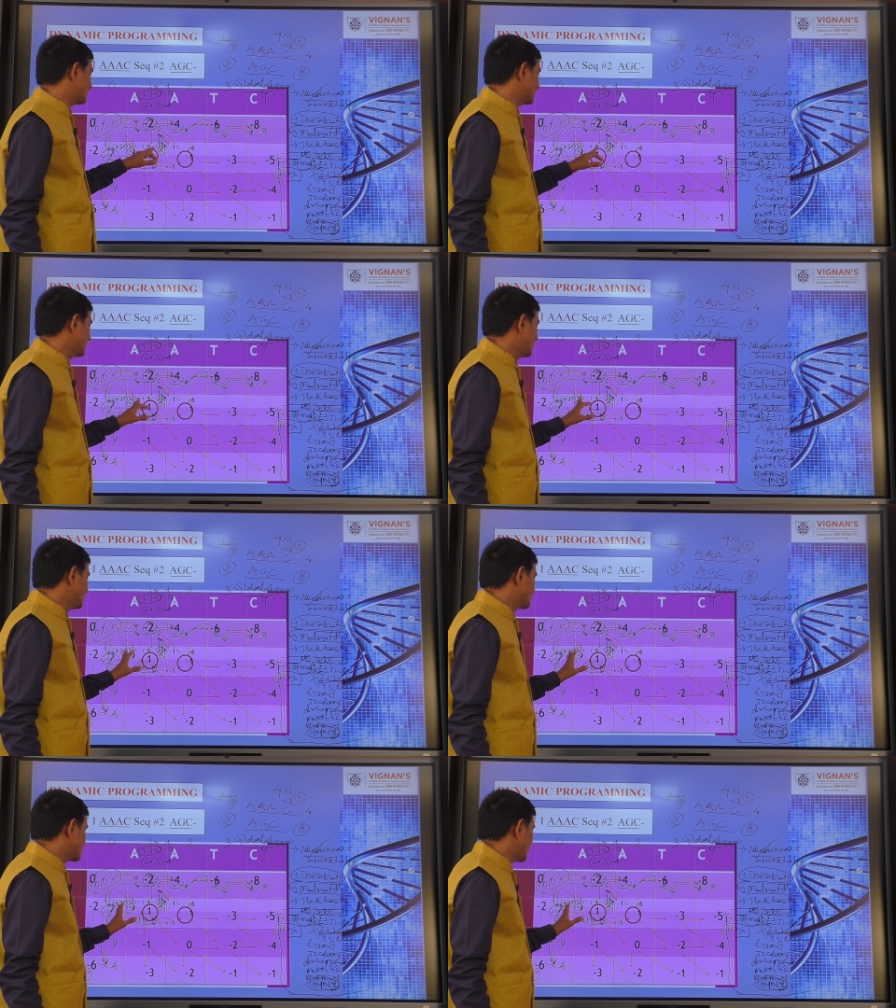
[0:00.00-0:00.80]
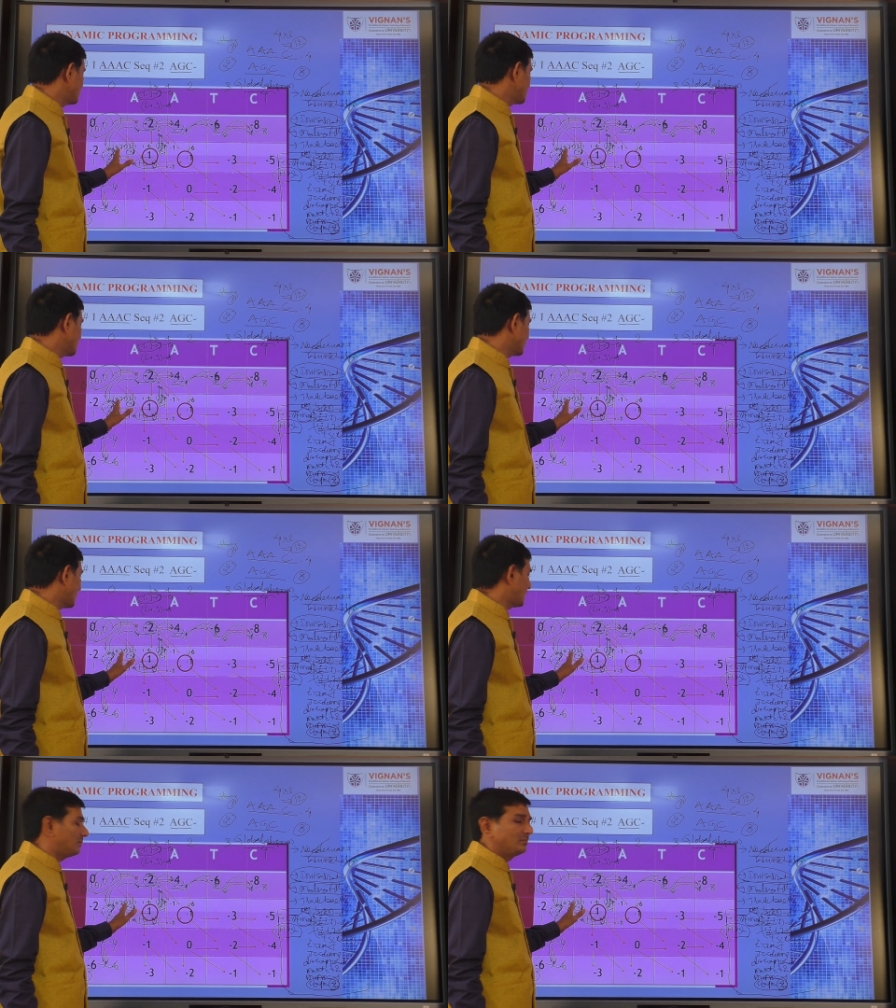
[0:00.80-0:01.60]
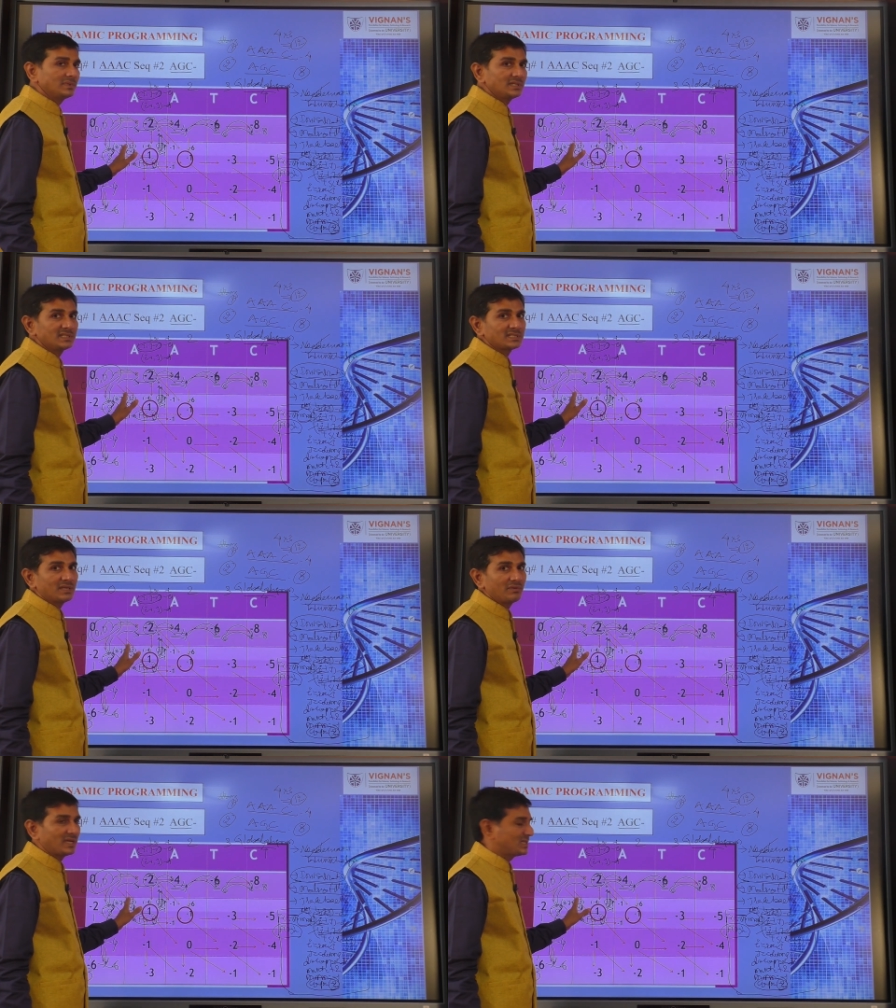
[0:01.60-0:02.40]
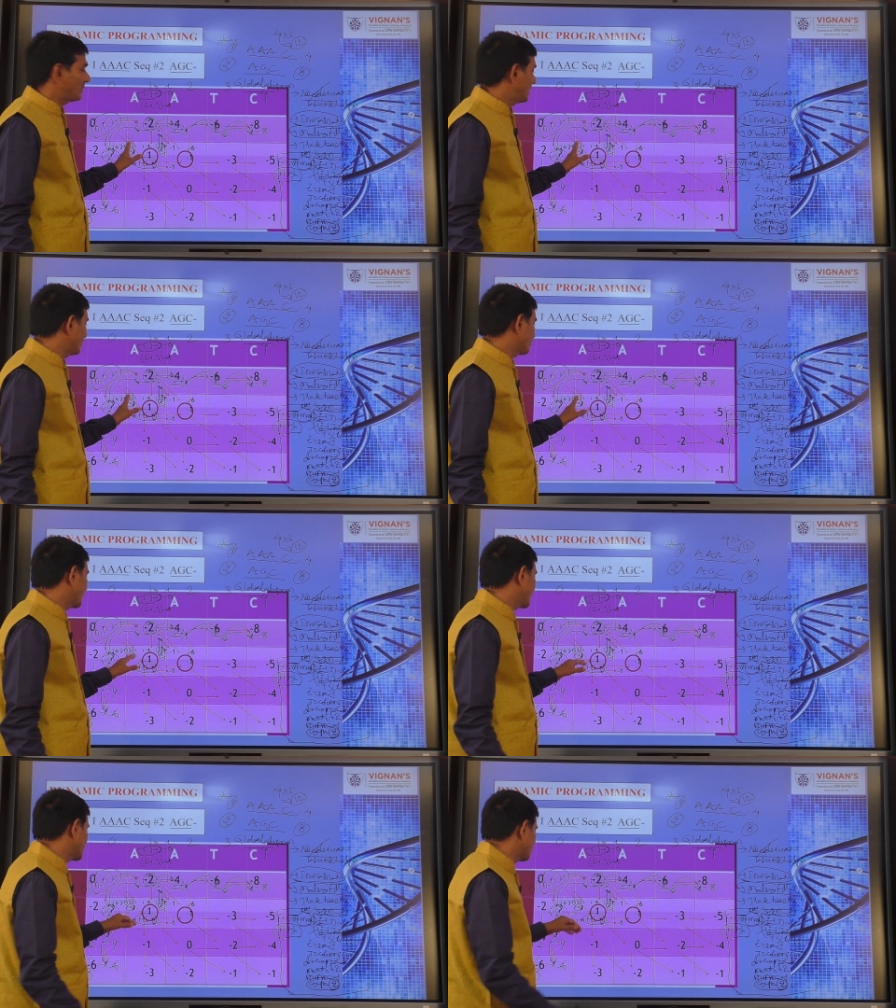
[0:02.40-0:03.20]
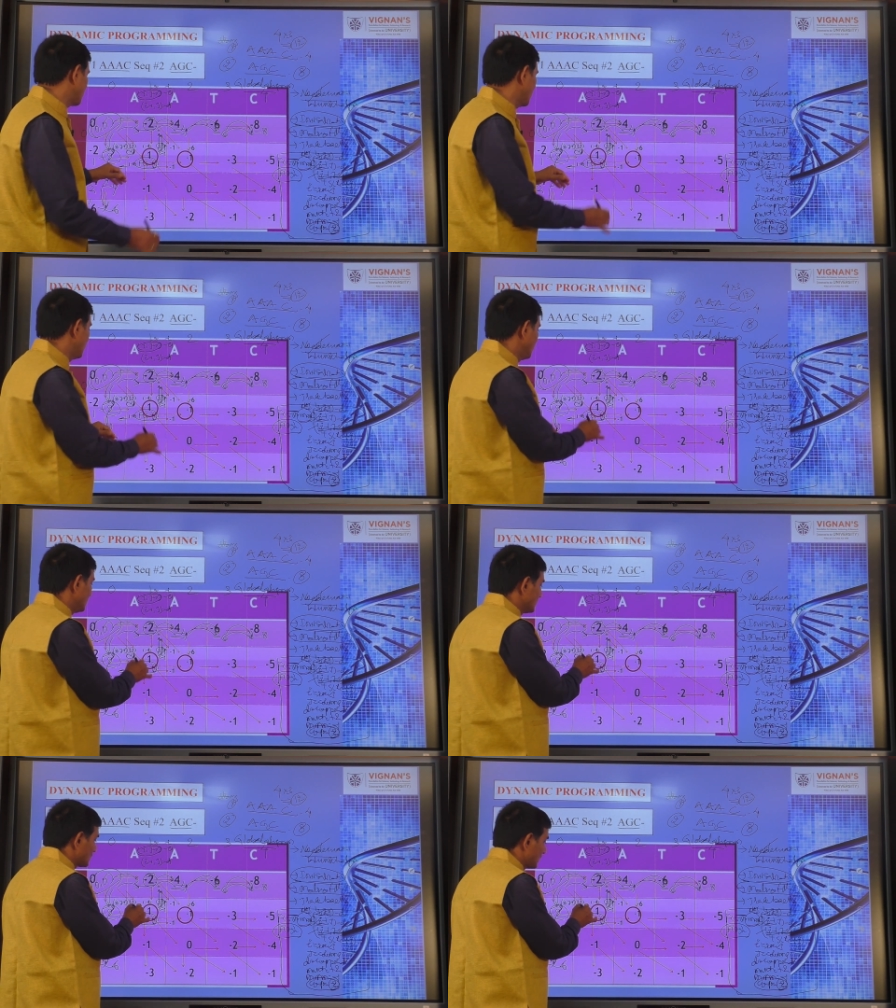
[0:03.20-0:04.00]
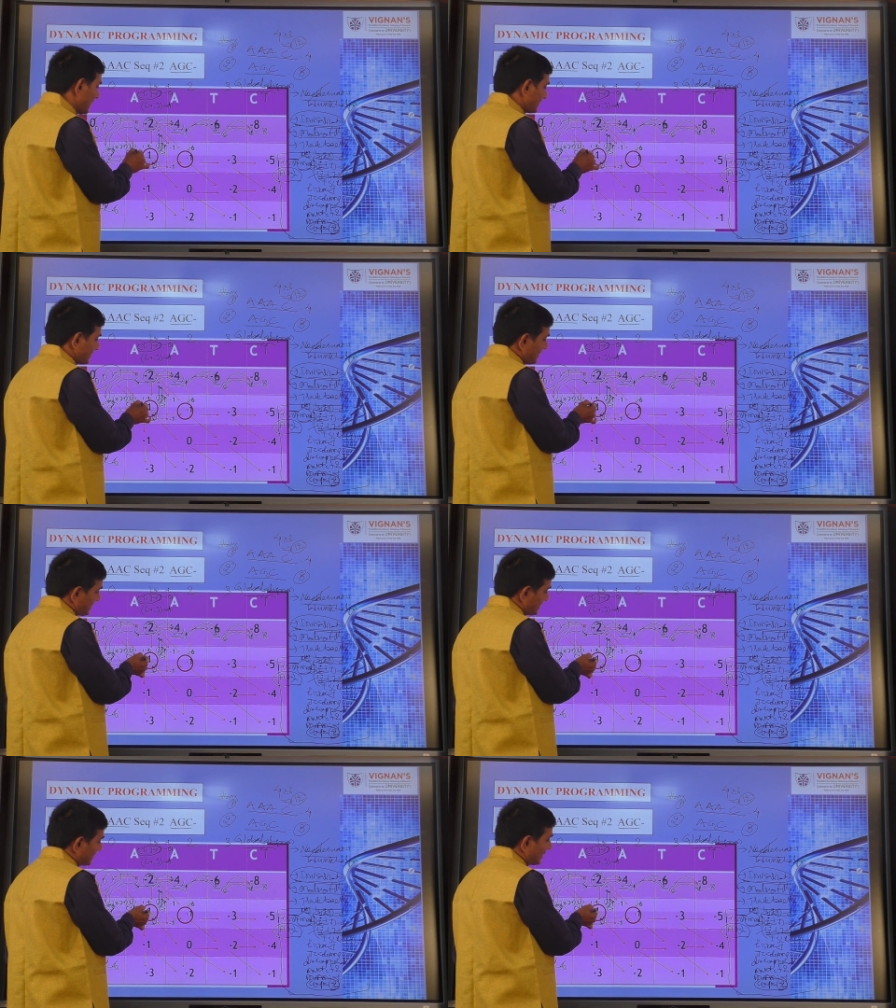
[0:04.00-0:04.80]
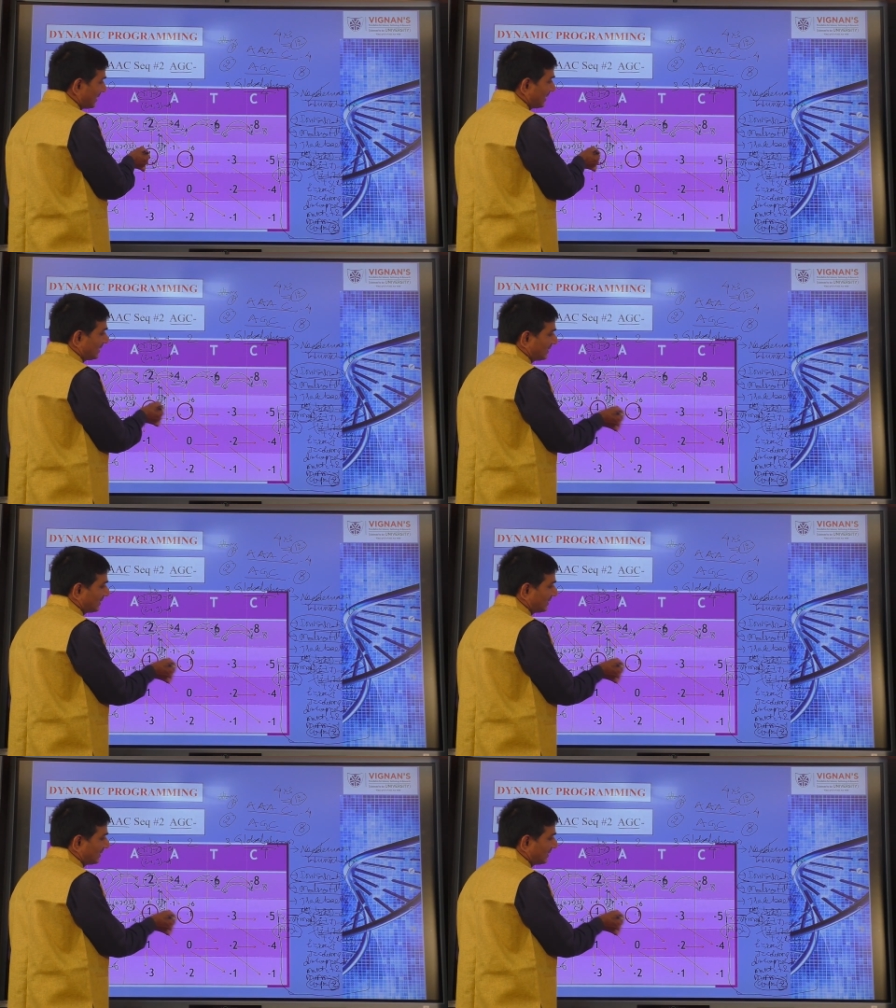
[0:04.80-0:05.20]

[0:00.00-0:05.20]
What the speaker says: 4, change in column is giving us a value of minus 4. So, next is the third